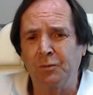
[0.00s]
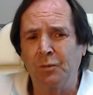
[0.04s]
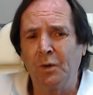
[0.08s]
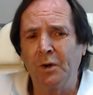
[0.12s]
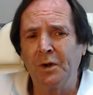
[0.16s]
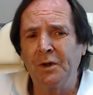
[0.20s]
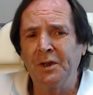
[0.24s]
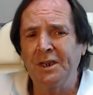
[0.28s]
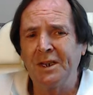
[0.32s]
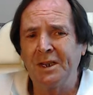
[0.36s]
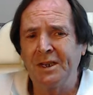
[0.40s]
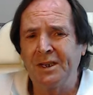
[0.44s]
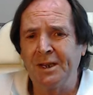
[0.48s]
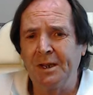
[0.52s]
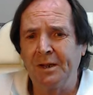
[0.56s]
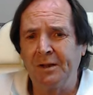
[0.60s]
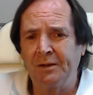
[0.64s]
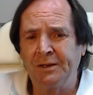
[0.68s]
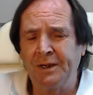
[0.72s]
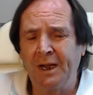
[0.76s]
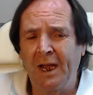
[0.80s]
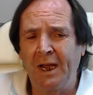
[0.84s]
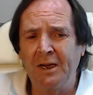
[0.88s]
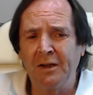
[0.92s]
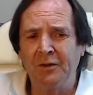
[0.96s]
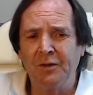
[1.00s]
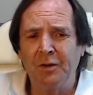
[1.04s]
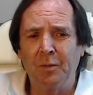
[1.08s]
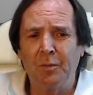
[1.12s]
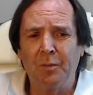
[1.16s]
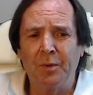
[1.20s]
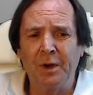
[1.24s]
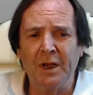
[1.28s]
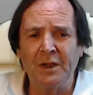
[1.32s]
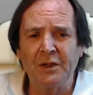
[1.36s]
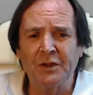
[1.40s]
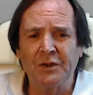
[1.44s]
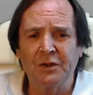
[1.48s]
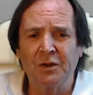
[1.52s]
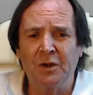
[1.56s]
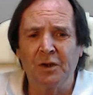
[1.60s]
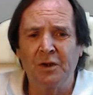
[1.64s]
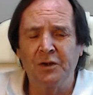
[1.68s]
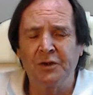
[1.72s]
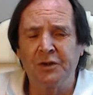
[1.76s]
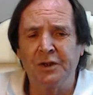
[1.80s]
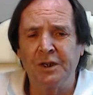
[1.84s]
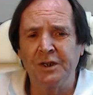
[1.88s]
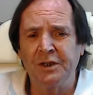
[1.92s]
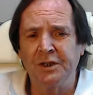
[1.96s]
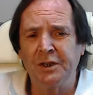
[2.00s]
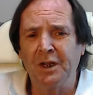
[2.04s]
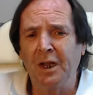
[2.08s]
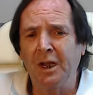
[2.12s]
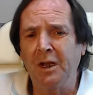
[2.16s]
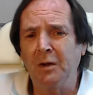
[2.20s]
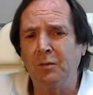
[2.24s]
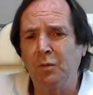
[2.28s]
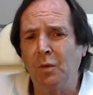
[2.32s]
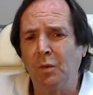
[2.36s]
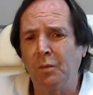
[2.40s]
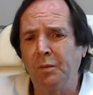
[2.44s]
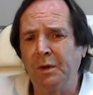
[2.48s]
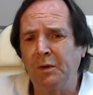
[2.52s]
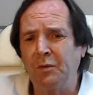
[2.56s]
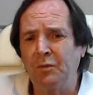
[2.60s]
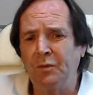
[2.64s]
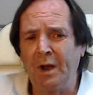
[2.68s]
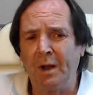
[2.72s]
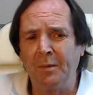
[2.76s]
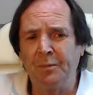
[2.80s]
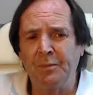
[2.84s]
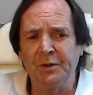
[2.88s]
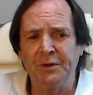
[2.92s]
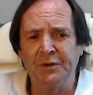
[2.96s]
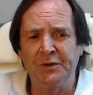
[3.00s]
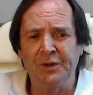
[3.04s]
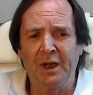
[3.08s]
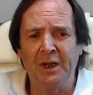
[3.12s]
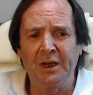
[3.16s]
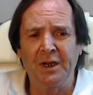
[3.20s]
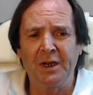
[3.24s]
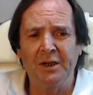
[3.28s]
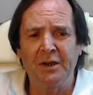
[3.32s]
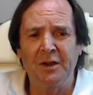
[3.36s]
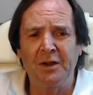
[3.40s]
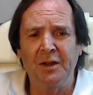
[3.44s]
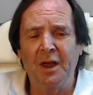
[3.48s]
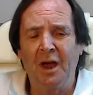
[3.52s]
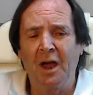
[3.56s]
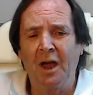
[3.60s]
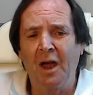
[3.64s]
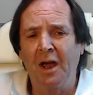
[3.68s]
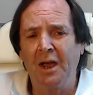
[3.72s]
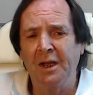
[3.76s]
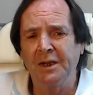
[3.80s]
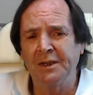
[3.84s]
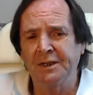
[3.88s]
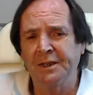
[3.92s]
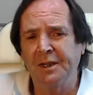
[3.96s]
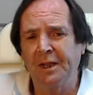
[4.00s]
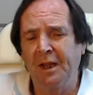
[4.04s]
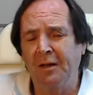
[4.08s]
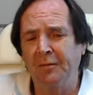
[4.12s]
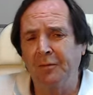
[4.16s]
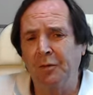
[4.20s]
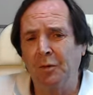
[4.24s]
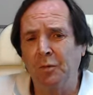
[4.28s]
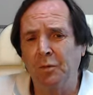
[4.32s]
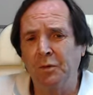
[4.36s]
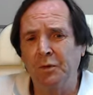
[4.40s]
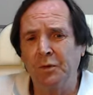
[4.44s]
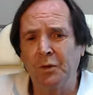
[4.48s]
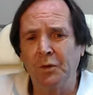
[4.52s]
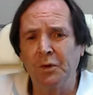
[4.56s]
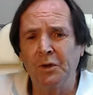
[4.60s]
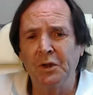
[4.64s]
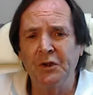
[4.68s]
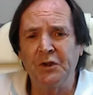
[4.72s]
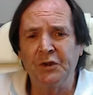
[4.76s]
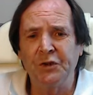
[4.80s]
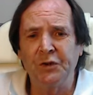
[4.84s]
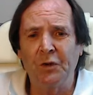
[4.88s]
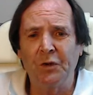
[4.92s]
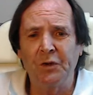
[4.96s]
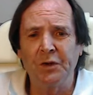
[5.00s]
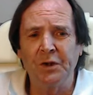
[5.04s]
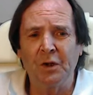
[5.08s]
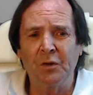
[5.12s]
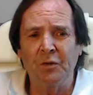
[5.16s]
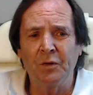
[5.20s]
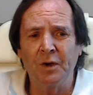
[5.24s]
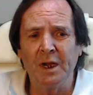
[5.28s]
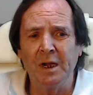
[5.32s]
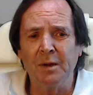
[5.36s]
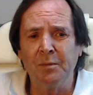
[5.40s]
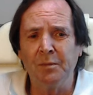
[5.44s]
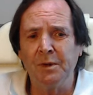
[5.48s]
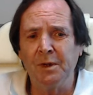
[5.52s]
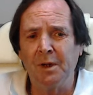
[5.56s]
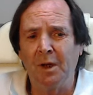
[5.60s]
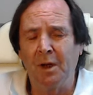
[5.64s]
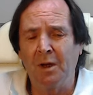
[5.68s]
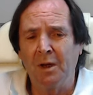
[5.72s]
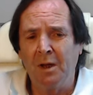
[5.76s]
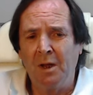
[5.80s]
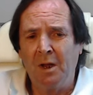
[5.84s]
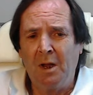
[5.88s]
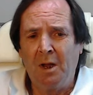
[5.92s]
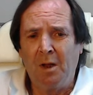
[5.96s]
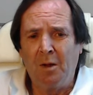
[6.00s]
One, 10 of the BRICS countries, 9 will be represented at the highest level with only Saudi Arabia